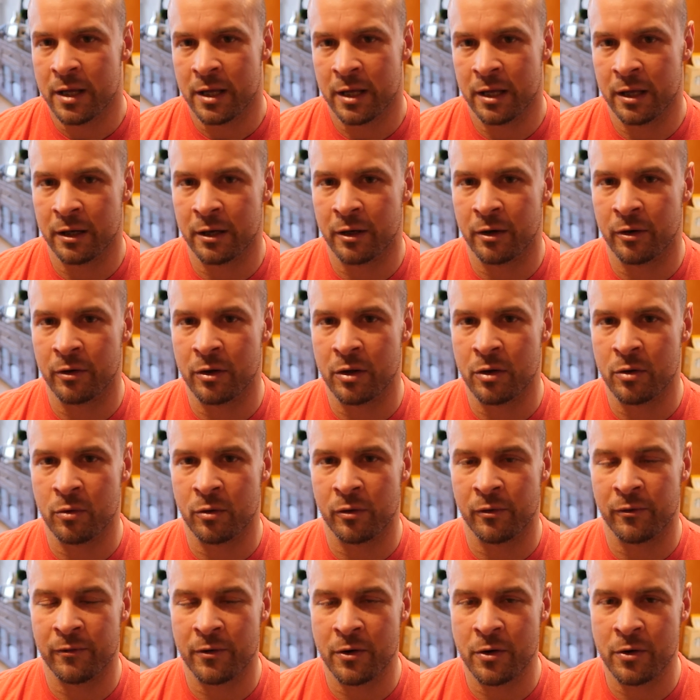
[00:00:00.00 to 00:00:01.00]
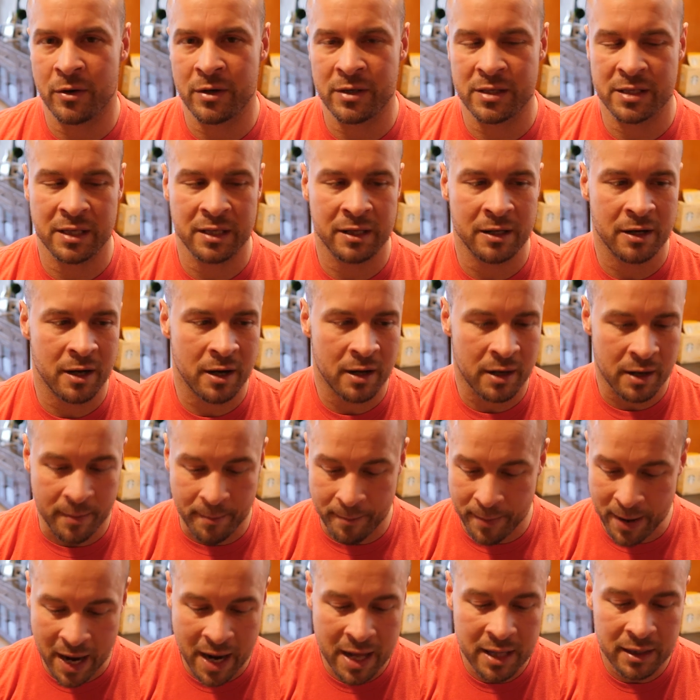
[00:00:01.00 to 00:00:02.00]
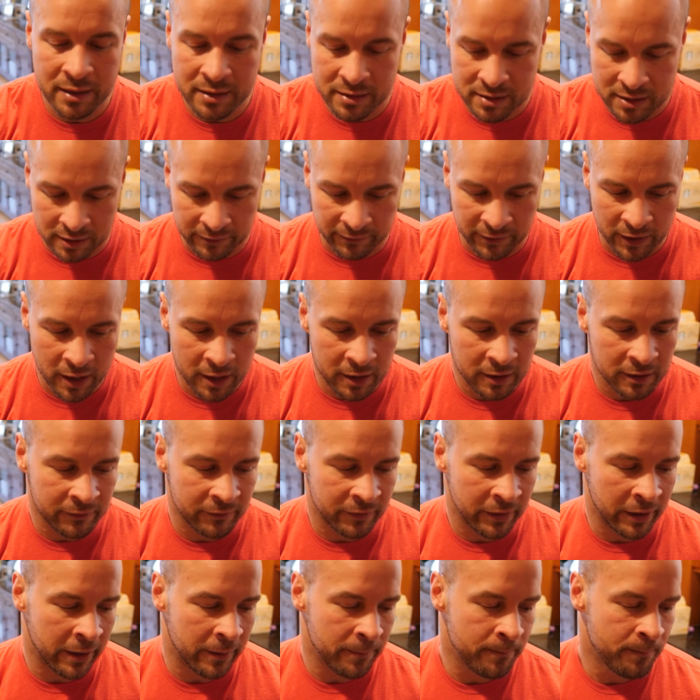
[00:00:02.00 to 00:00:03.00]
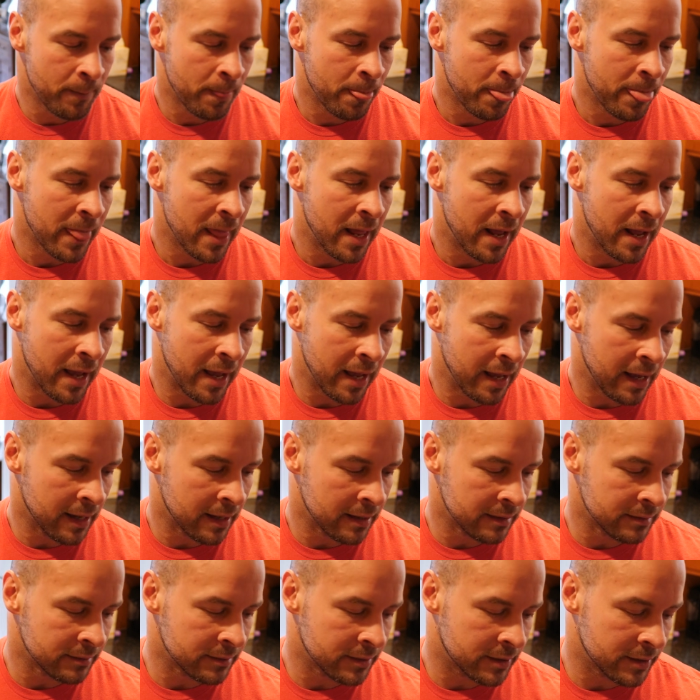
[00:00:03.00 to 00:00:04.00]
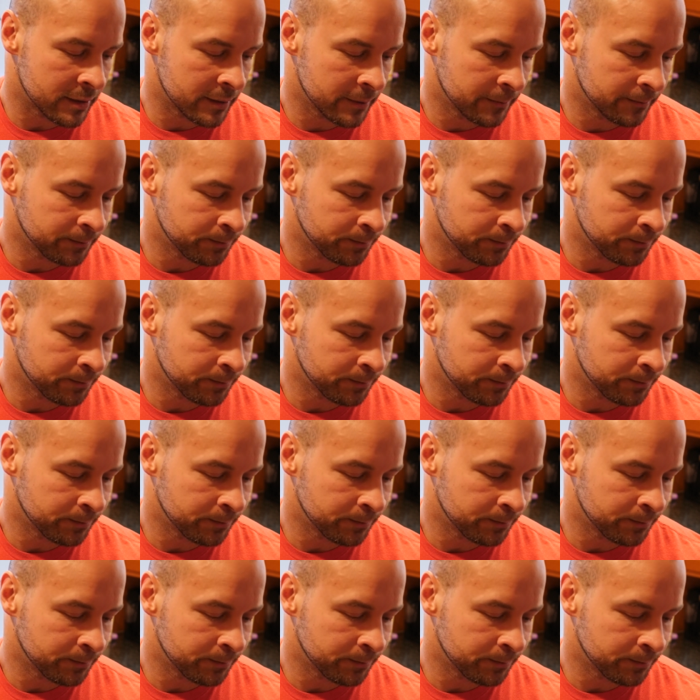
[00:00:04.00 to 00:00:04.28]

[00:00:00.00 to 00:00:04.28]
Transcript: you know, you were focusing on, a balance of all of it. And